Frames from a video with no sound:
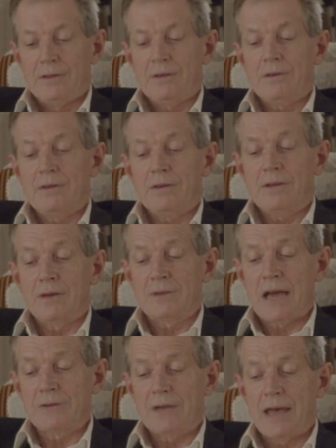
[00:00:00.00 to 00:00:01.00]
"No
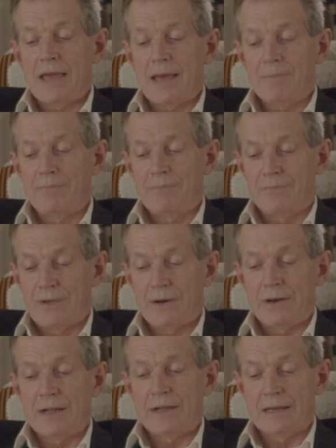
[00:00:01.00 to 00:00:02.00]
doubt I am
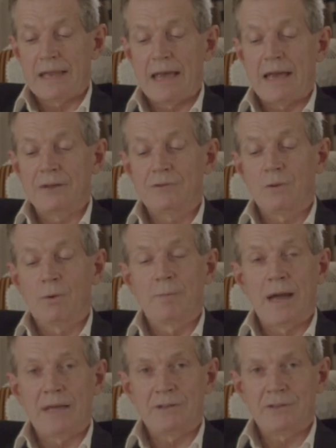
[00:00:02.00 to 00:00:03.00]
very glad your
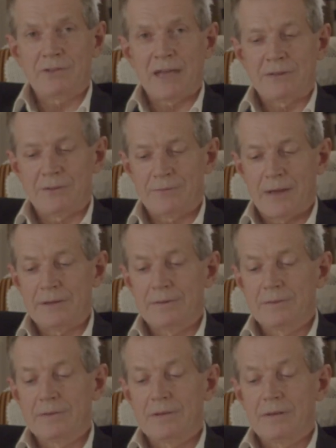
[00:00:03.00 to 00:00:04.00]
mind is satisfied."
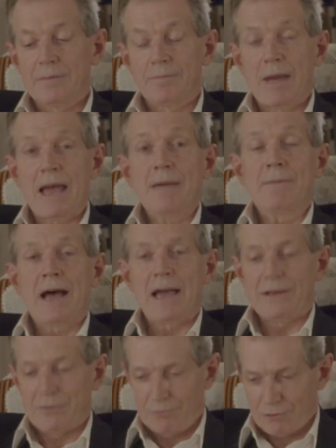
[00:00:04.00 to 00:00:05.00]
"My
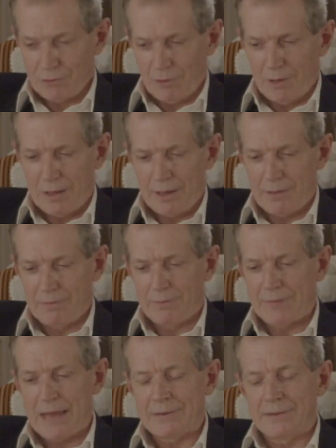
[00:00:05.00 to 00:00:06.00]
mind? Surely,
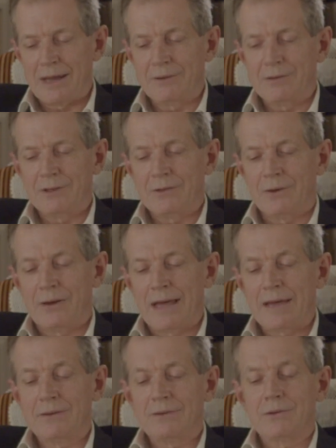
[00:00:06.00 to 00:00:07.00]
with that note in your
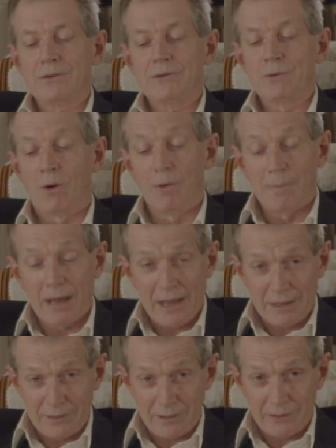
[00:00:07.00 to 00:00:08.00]
hand, your
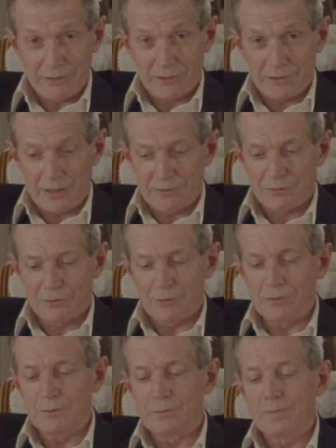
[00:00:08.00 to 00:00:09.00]
mind is at ease
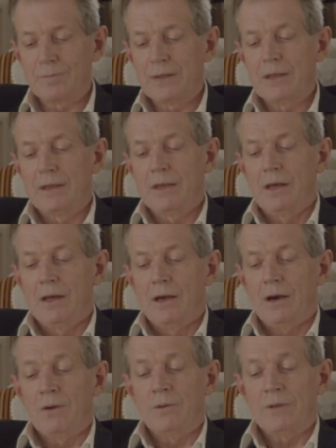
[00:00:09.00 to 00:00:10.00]
too."
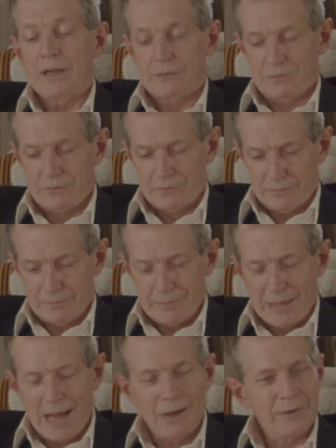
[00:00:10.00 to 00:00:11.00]
"Oh, yes.
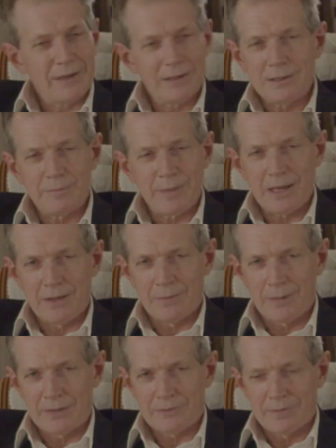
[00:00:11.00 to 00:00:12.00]
How can it be
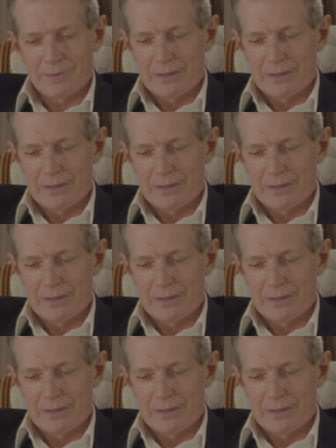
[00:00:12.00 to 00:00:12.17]
otherwise?